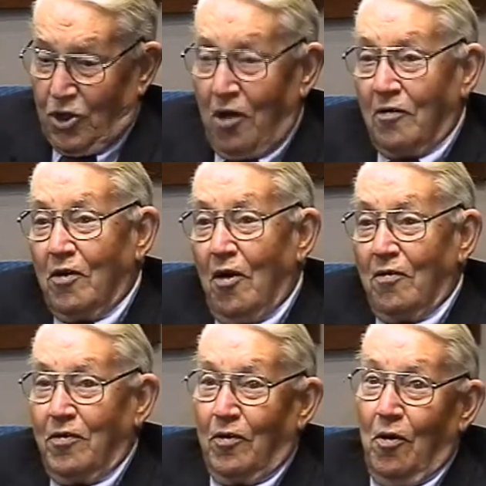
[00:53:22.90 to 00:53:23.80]
shoved
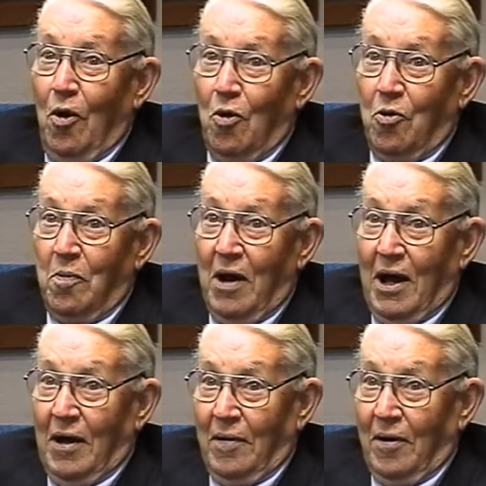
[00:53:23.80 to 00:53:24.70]
off the road
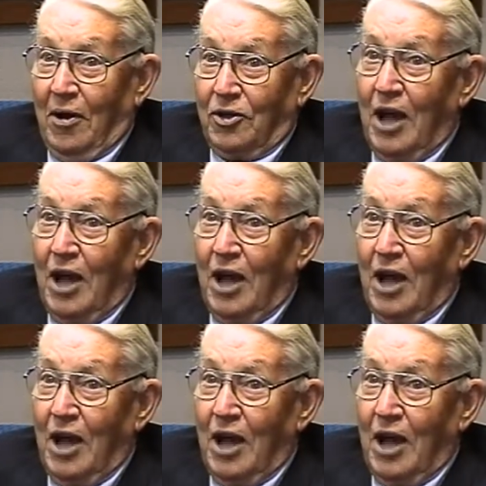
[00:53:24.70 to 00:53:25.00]
by